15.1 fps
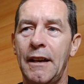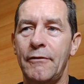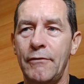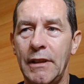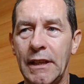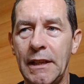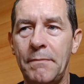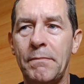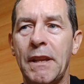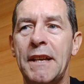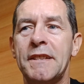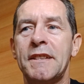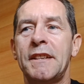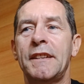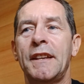really
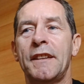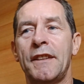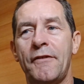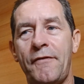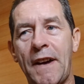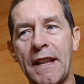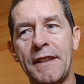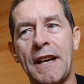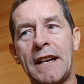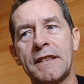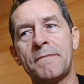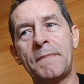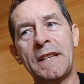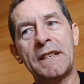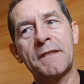pleasant, and the fact that I
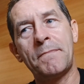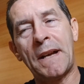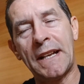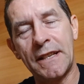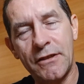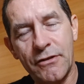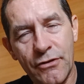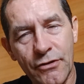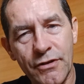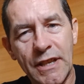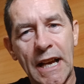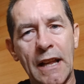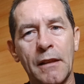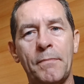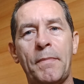speak Spanish does
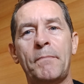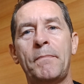help,